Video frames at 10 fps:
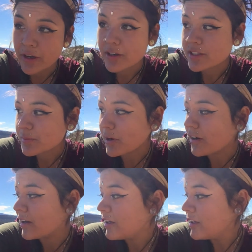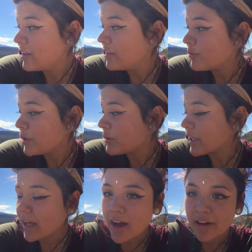very small, maybe
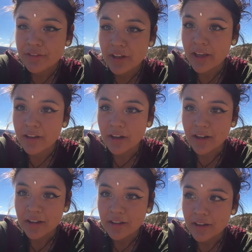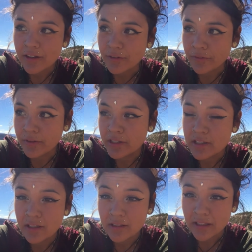like half an acre of
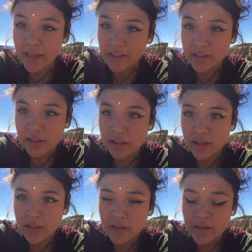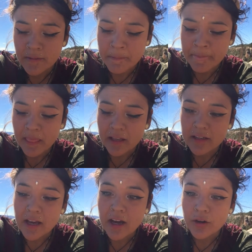land
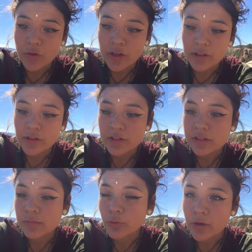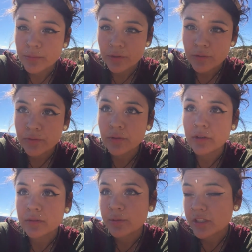and now it looks more beautiful
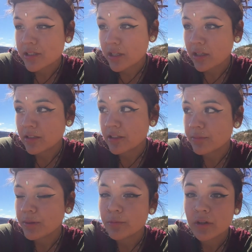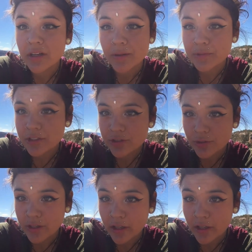and pristine and people can come and enjoy